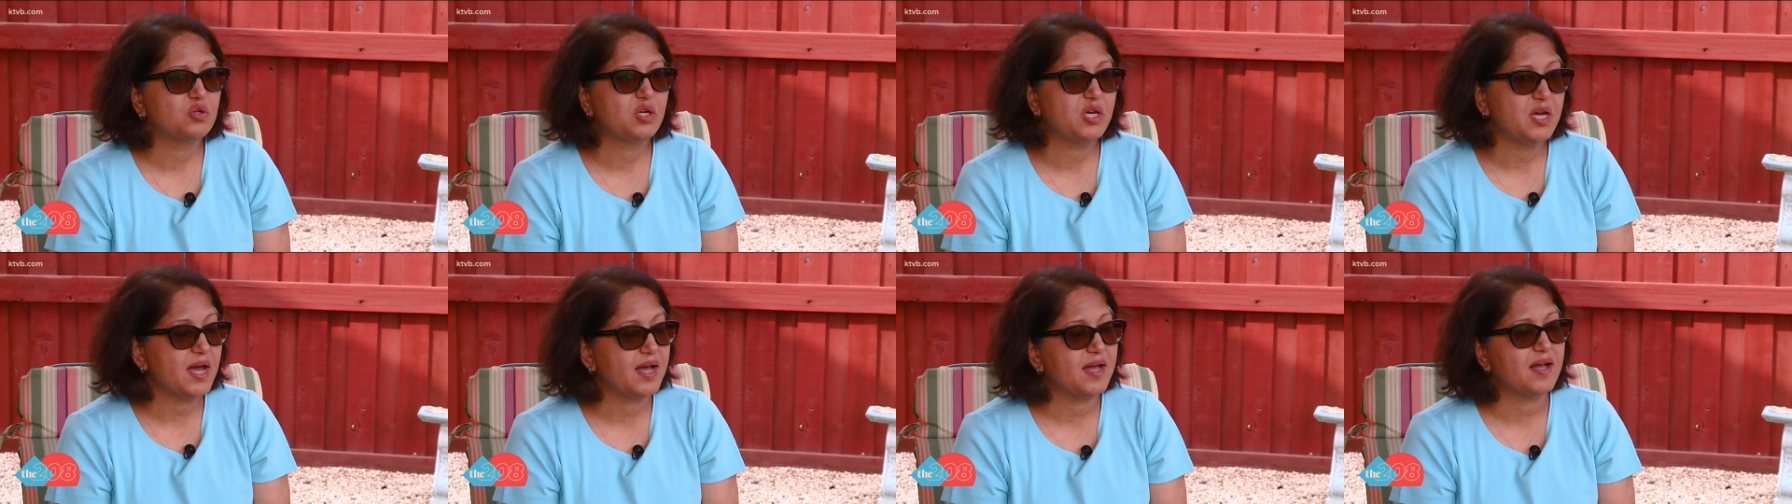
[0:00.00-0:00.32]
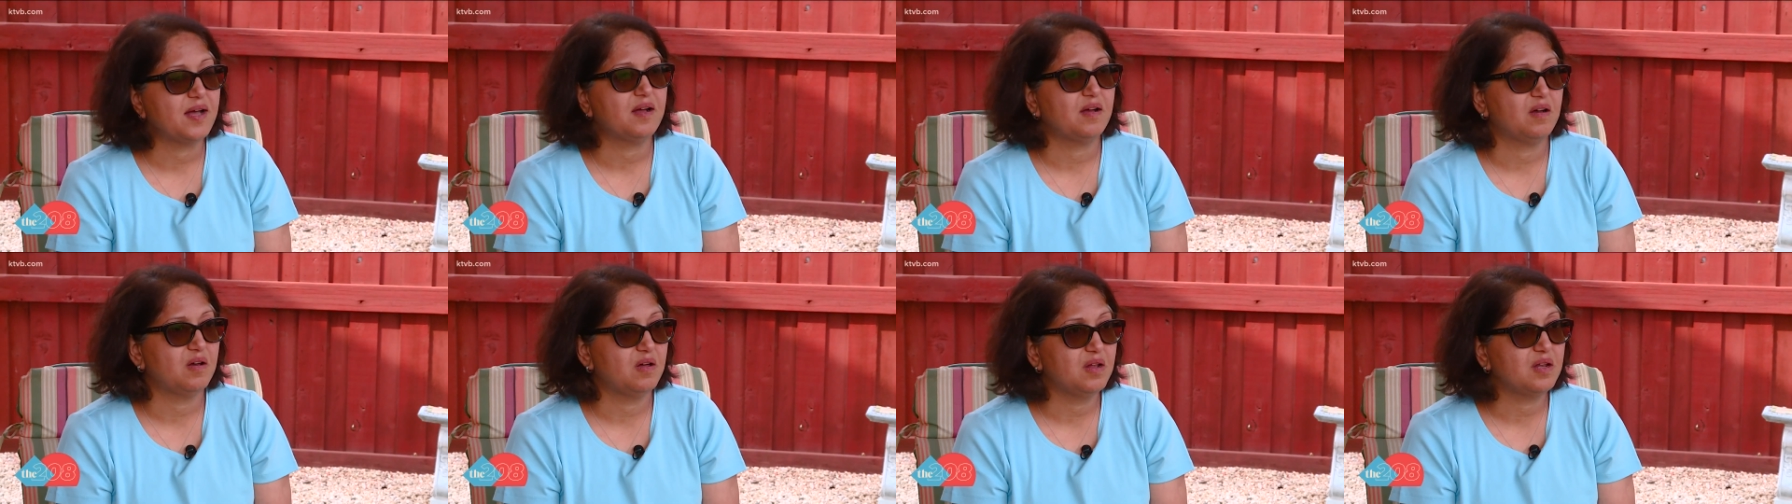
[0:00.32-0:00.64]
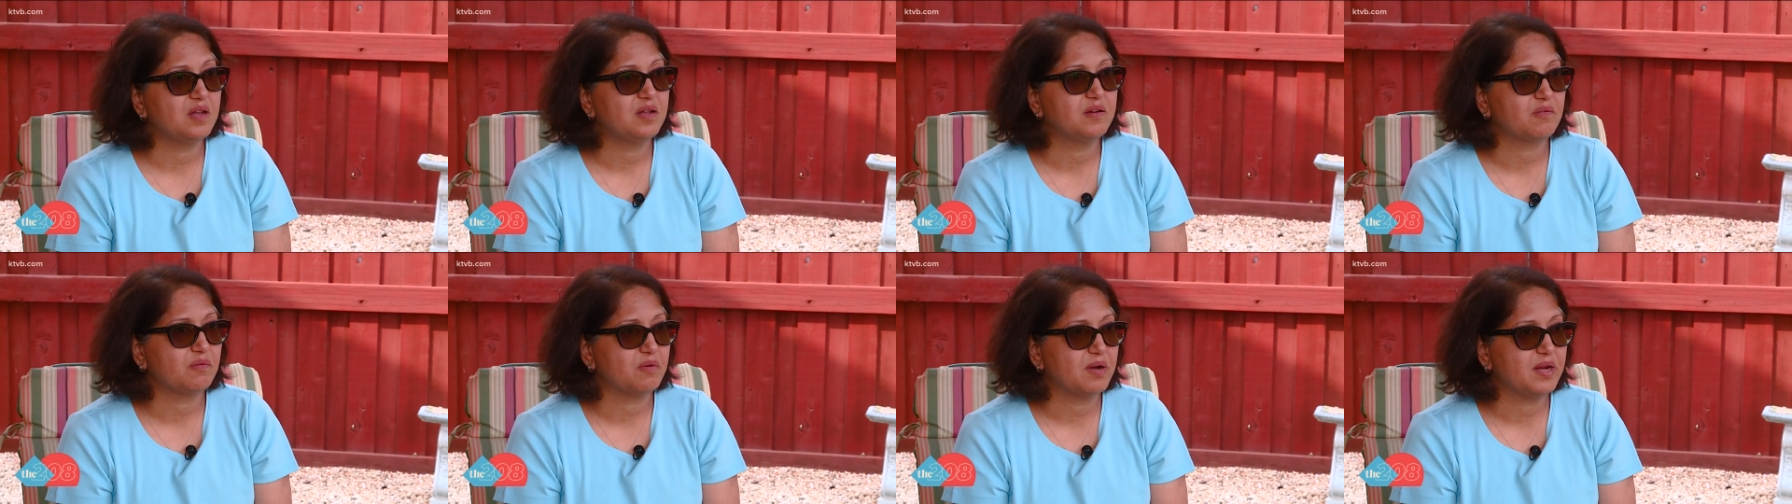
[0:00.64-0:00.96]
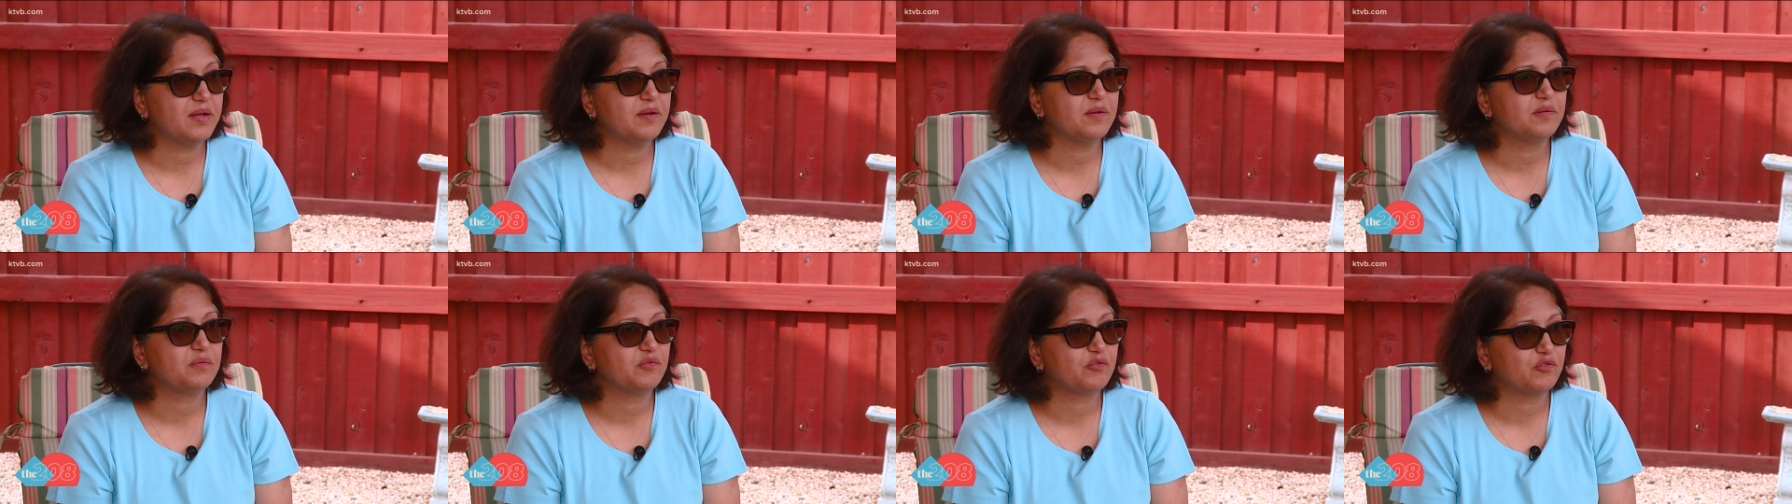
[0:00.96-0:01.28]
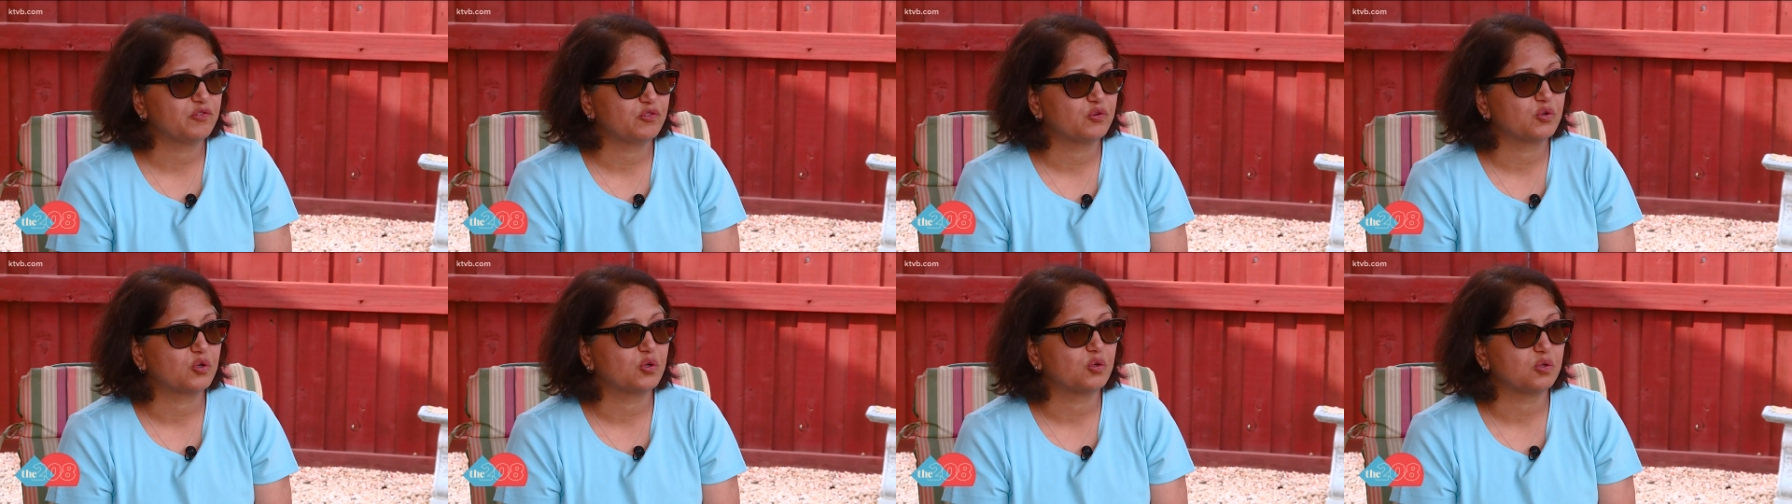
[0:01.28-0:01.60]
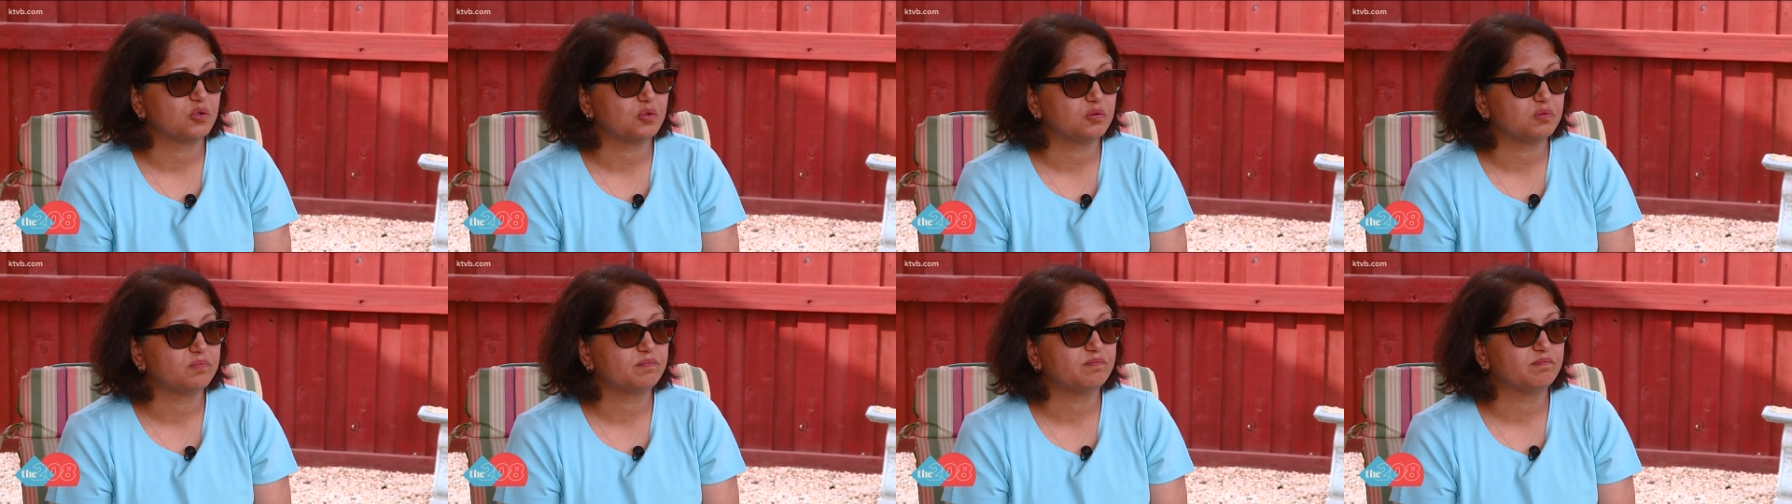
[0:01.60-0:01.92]
yeah, all around
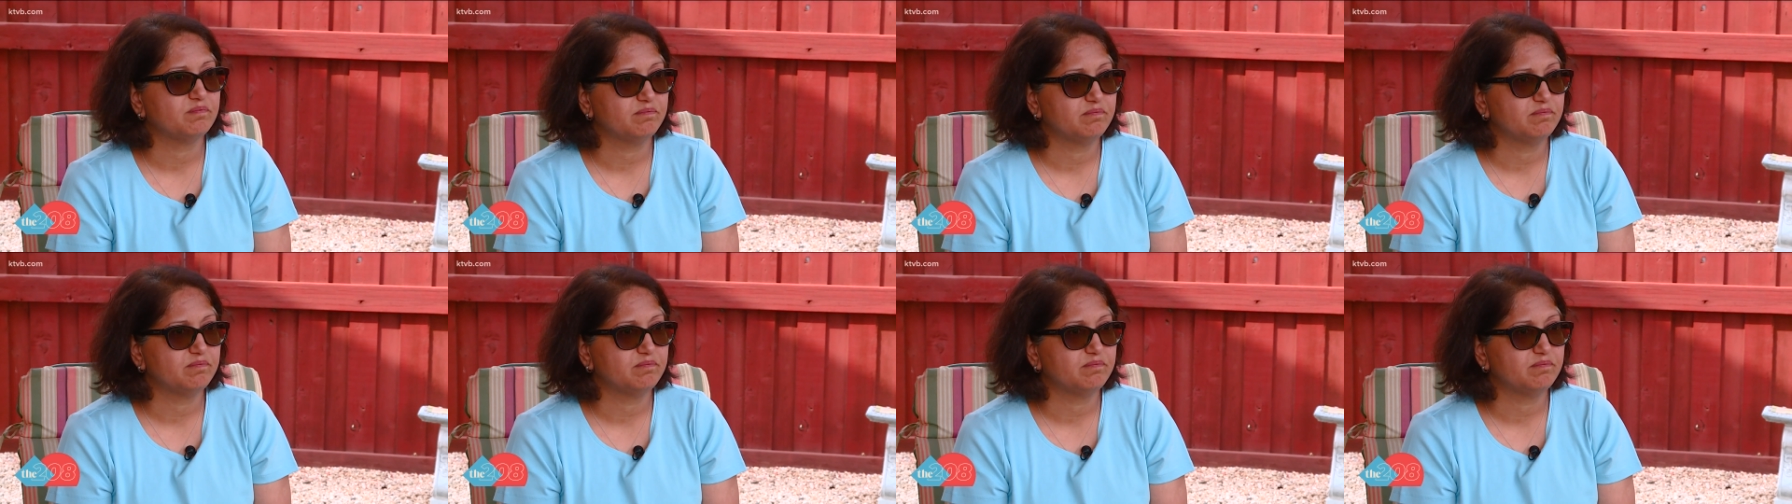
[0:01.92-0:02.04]
for,